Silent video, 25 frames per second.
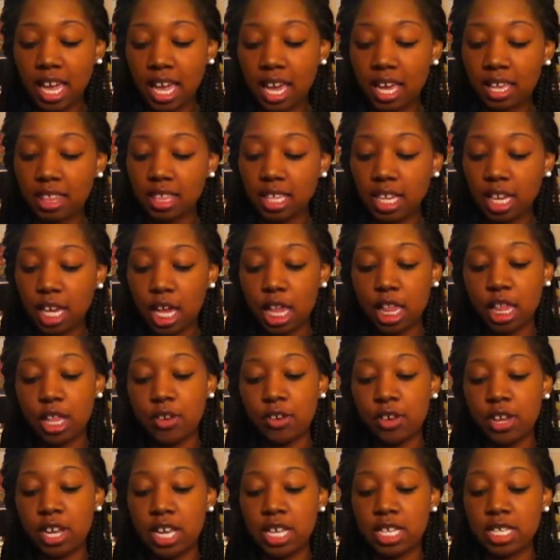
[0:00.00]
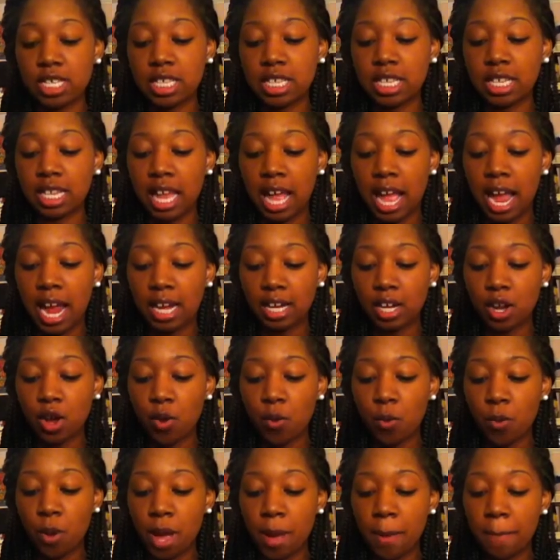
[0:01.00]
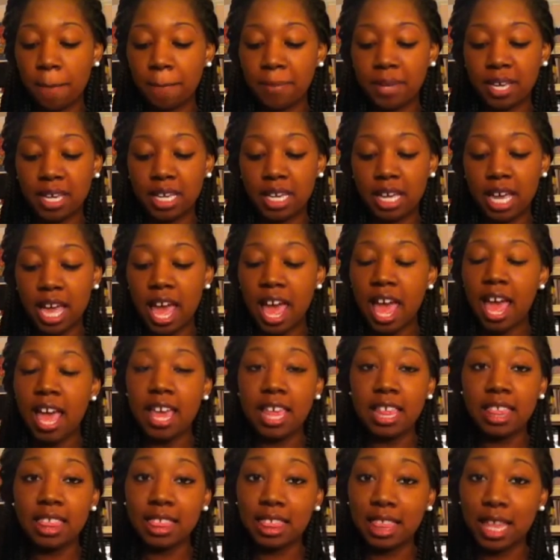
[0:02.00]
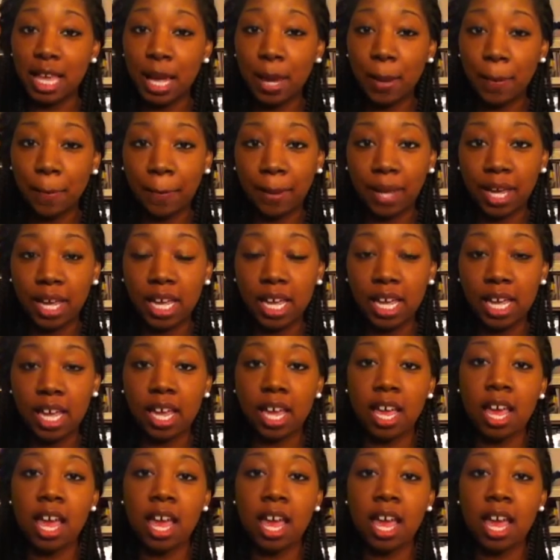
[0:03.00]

and the color is 901B Think Pink.